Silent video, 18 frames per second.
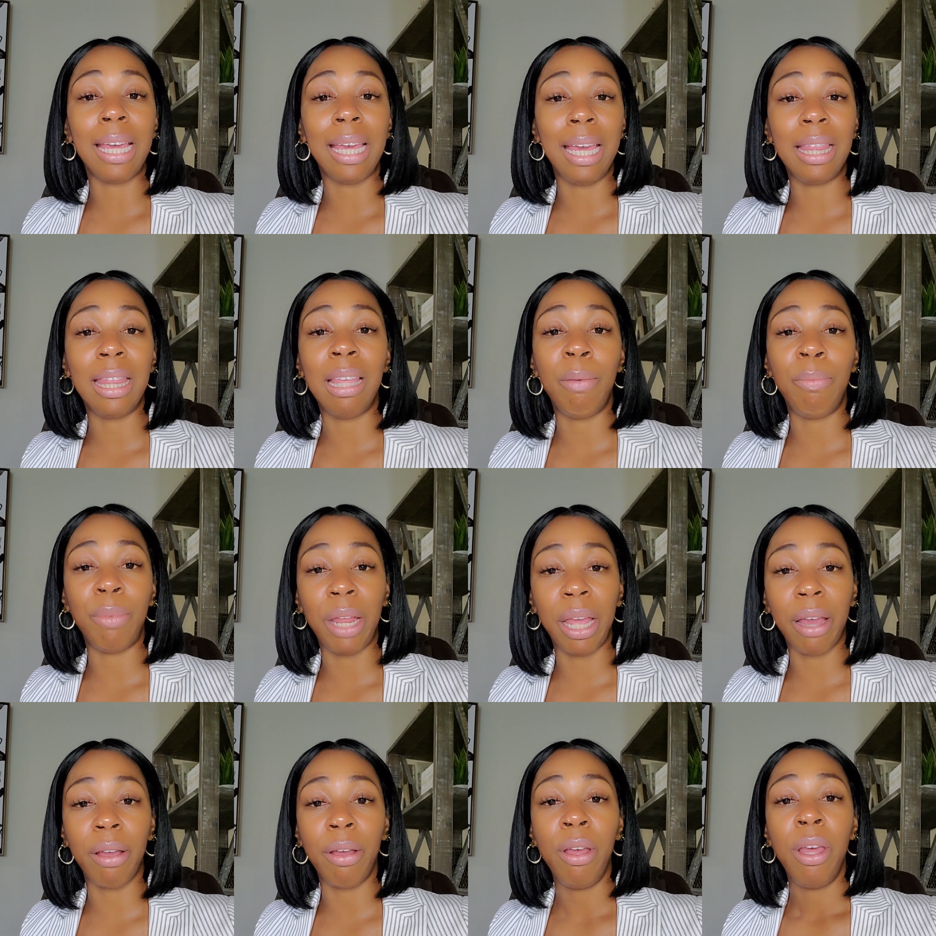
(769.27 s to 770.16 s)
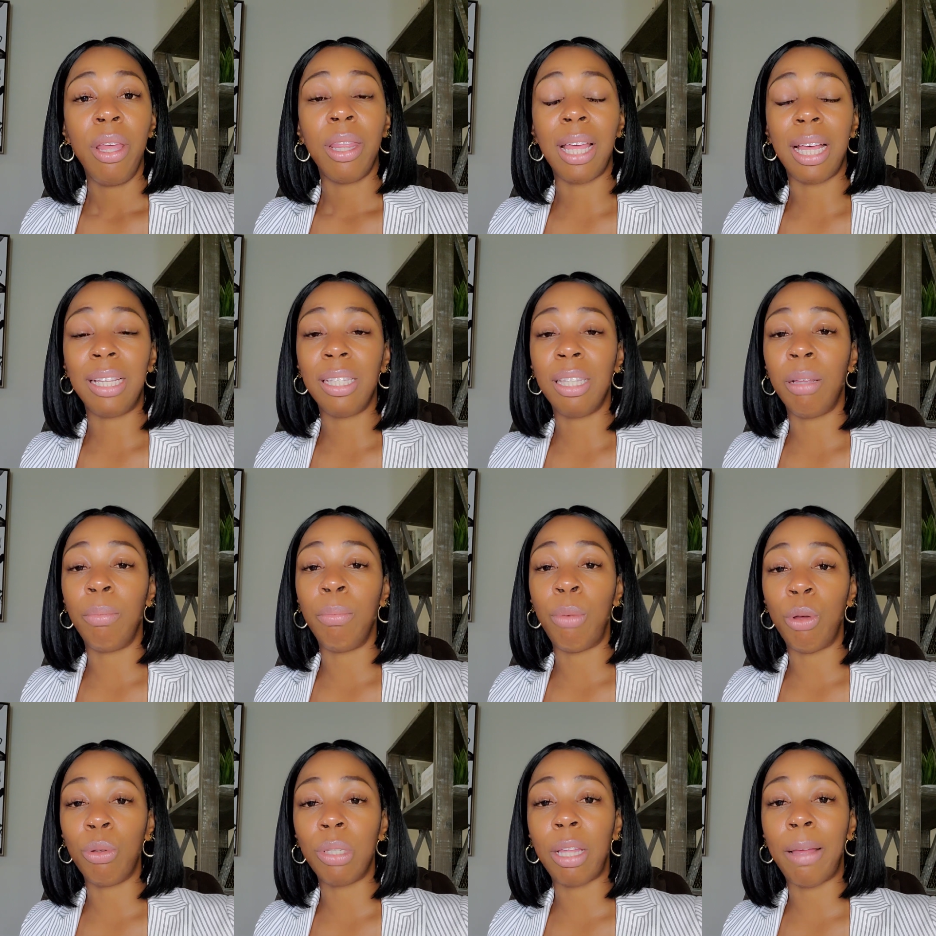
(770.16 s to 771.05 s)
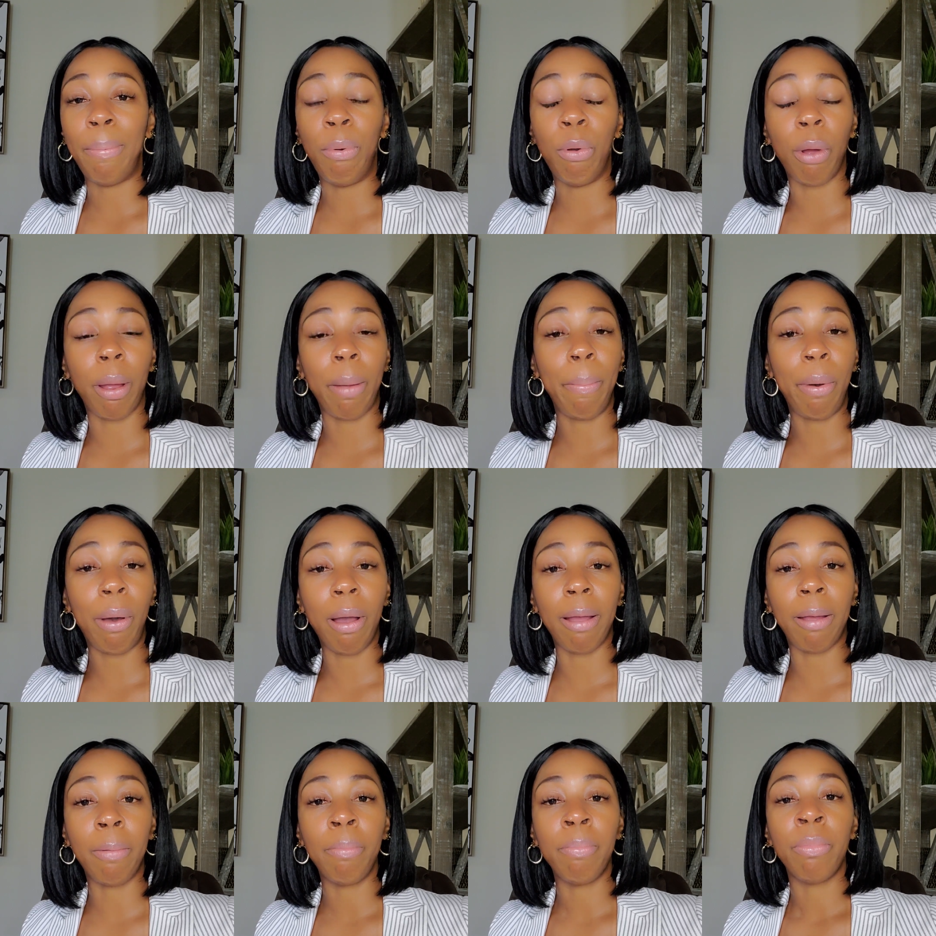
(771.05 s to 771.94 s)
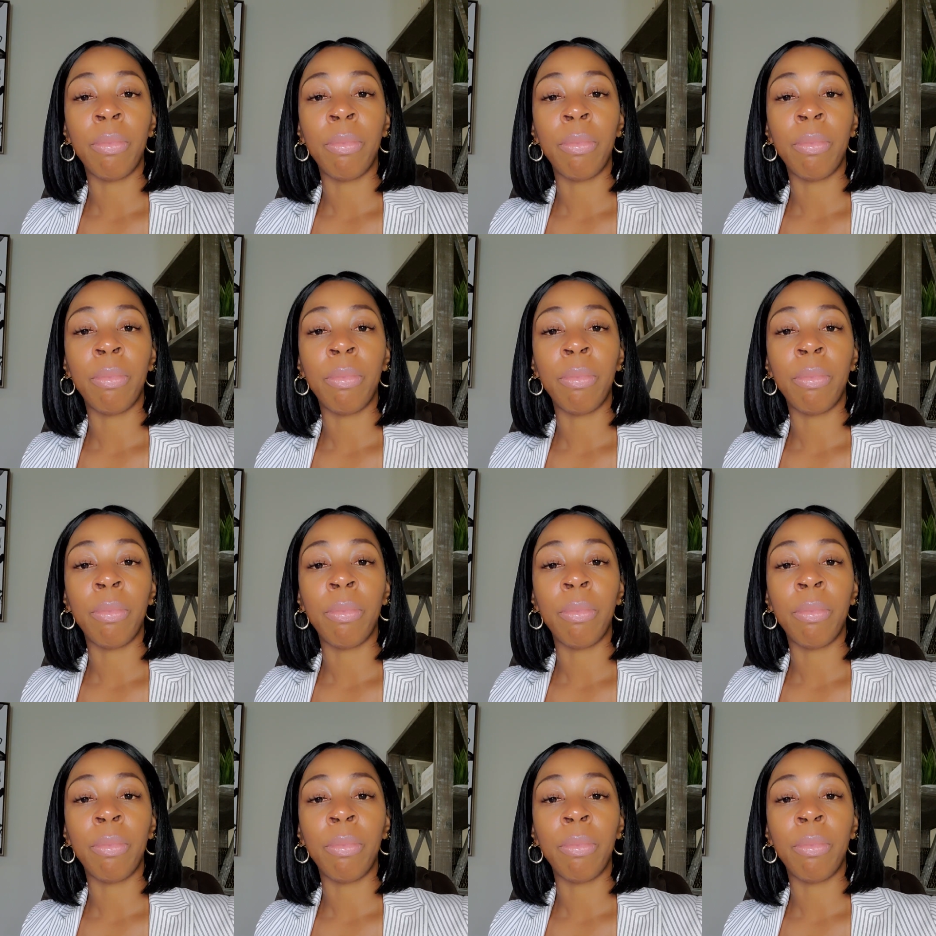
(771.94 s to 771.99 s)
get them there. That's the most important part.